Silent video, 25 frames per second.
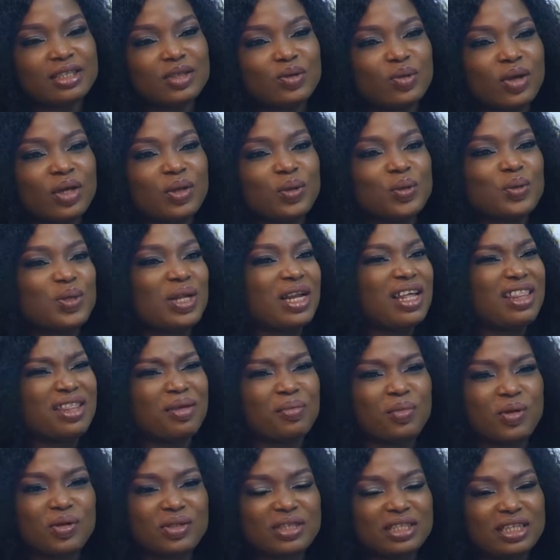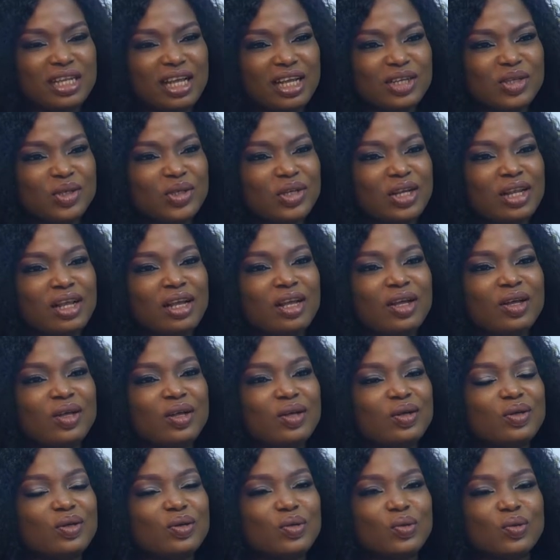Do I go to another
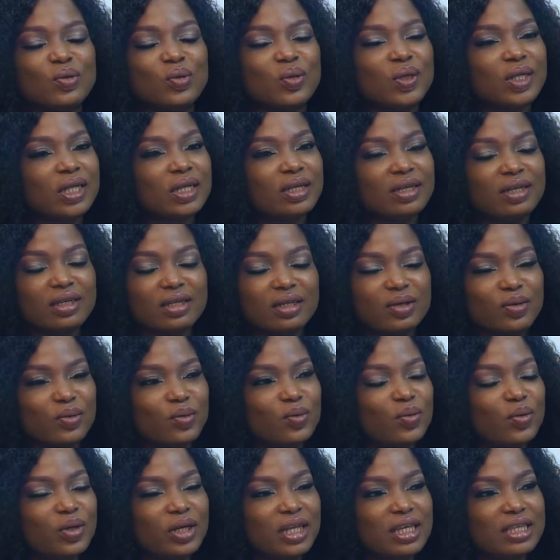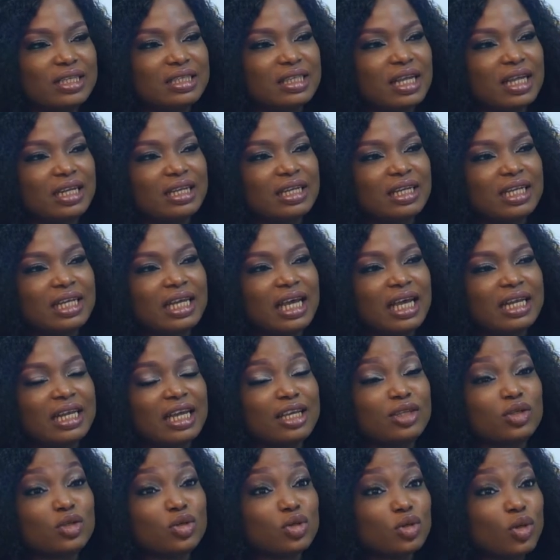multinational or what exactly? And I
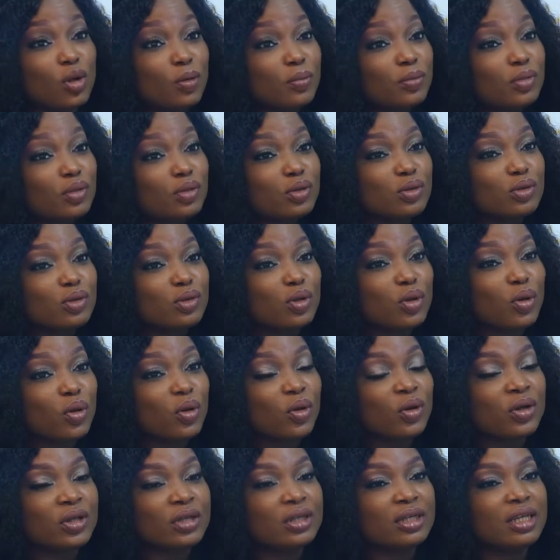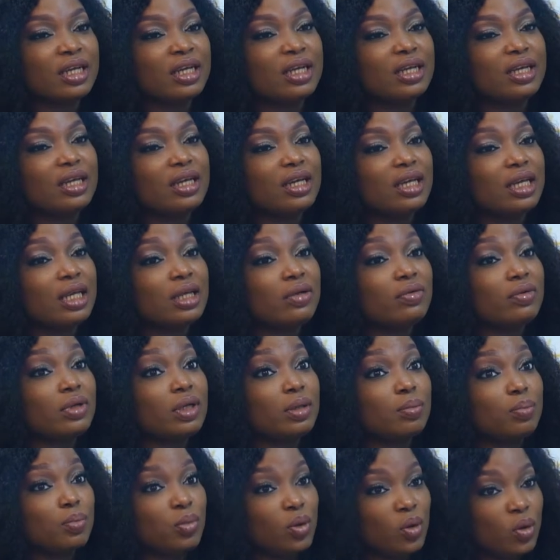stumbled on a
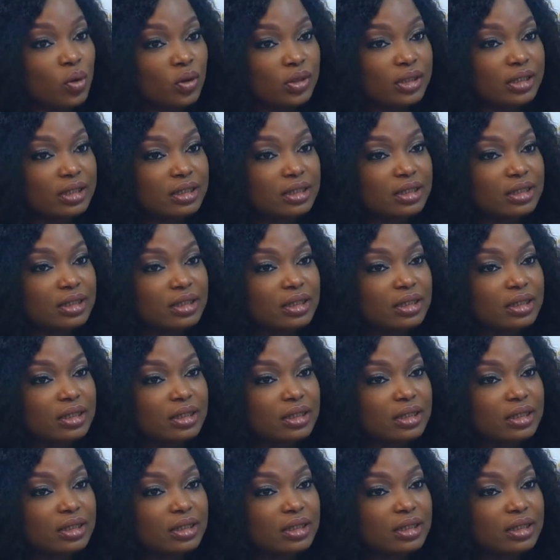report.